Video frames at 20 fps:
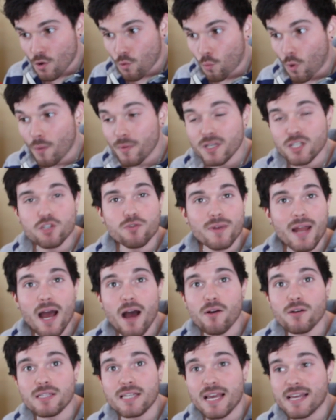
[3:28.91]
what we do
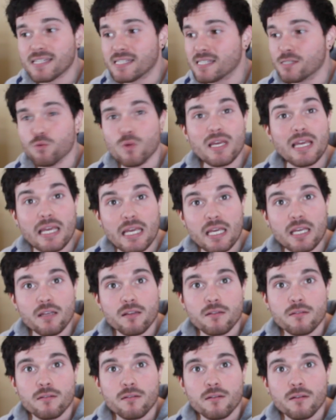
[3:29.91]
nowadays is we
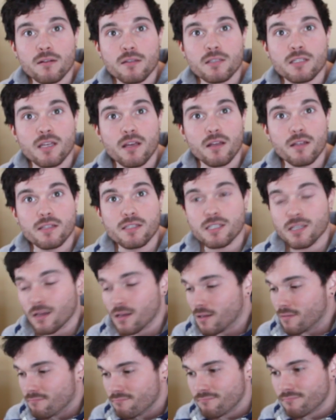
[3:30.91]
eat
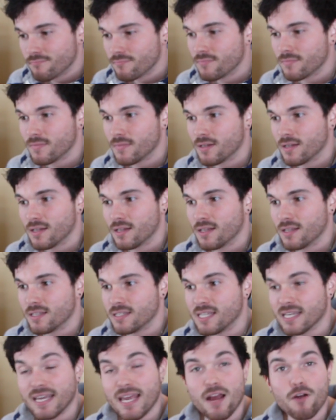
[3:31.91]
to
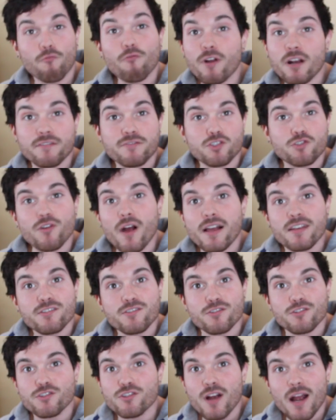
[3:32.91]
get rid of
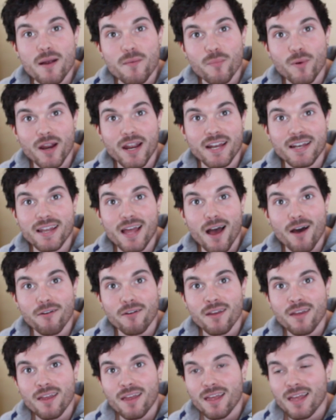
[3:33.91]
stress or try and bring it
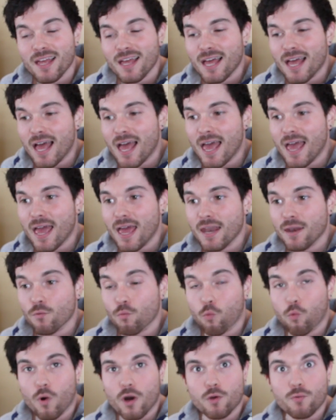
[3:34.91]
down.
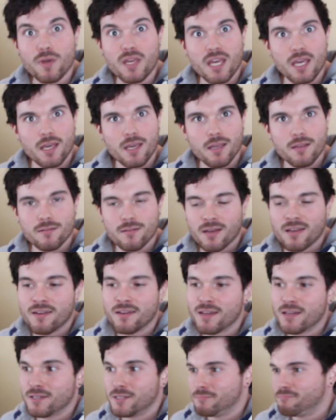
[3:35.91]
And what do we eat?
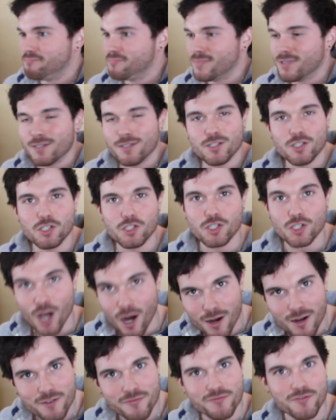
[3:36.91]

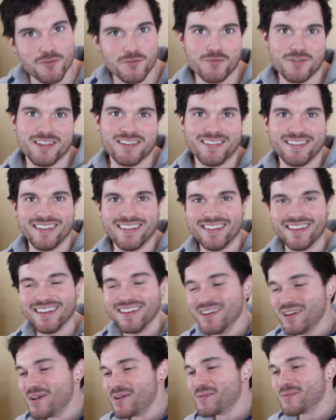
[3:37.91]
Junk food.
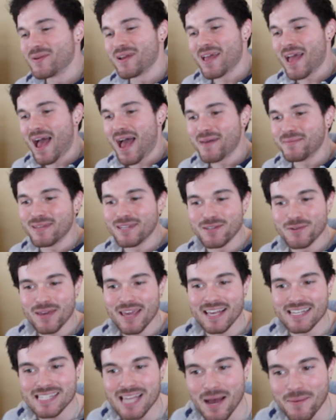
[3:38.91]
I mean, you
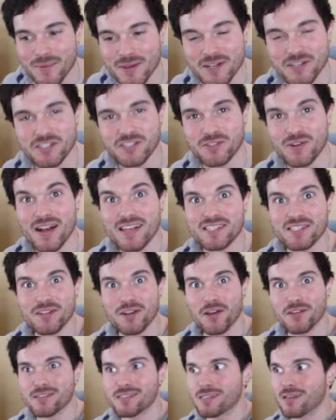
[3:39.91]
can't tell me you're stressed
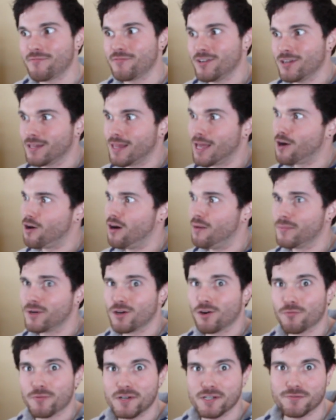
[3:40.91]
and all this stuff and you're like, oh, I'm
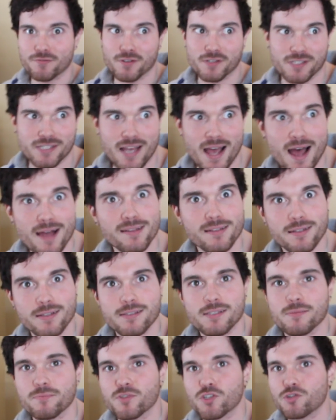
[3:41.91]
gonna go reach for a salad
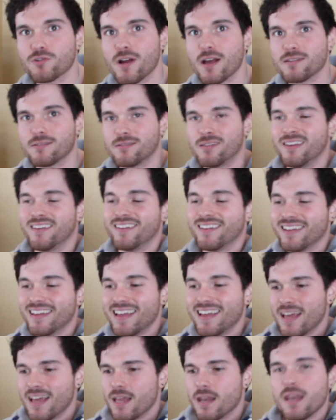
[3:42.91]
because I'm stressed.
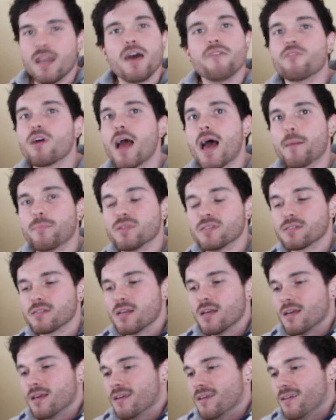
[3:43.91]
Never
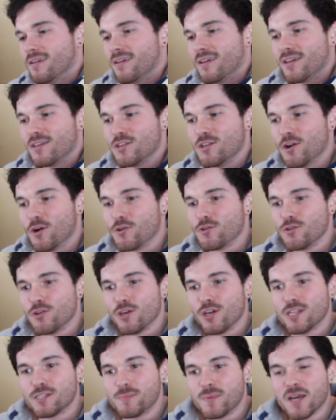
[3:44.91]
happens. You know,
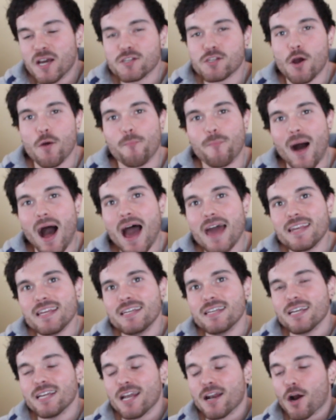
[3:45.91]
it's because our
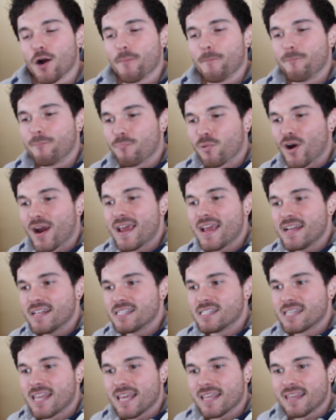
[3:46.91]
body and our
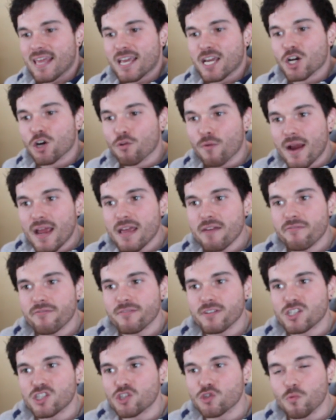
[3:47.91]
brains, they
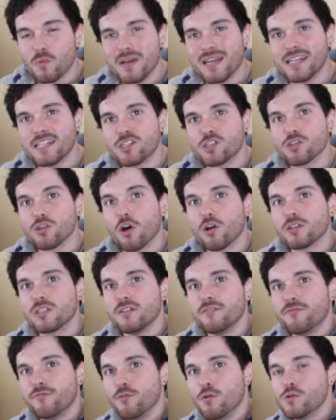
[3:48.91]
crave sweet and
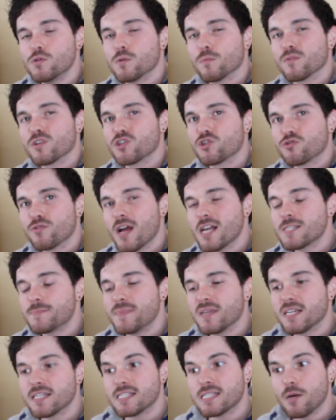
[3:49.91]
salty foods when we're stressed,
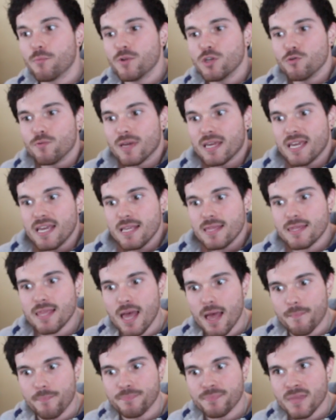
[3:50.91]
because then when you eat
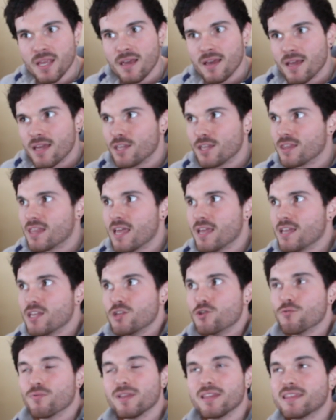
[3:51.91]
them, they
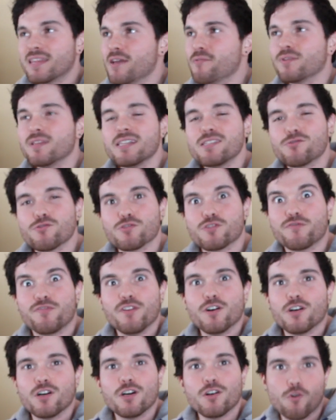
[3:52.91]
release those
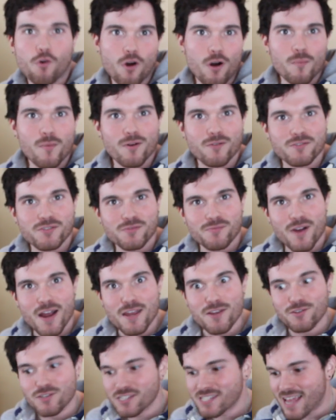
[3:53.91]
feel-good hormones,
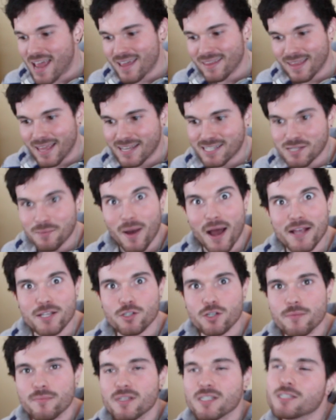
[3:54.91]
right? You just had like some
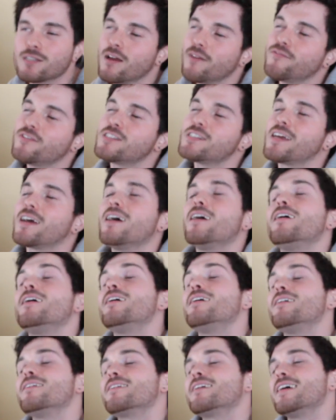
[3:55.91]
ice cream and stuff. You're just like,
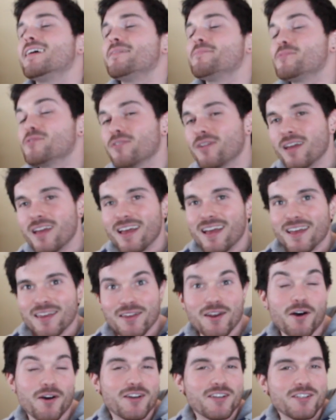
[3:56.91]
oh, okay, I'm so,
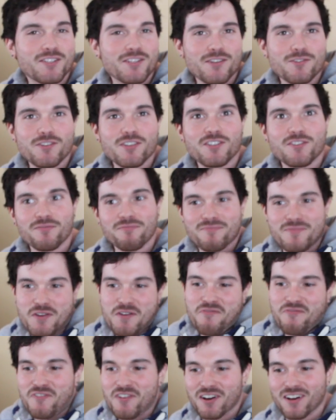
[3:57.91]
you know, because you just,
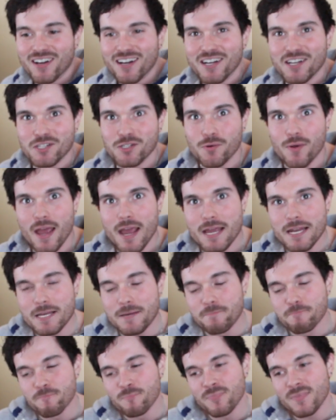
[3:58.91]
you feel good because you ate
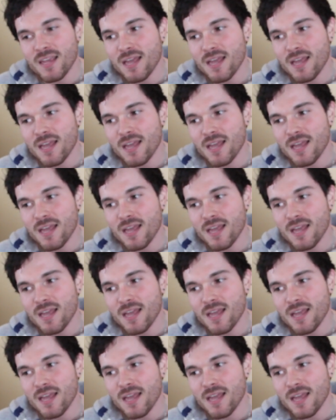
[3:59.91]
it,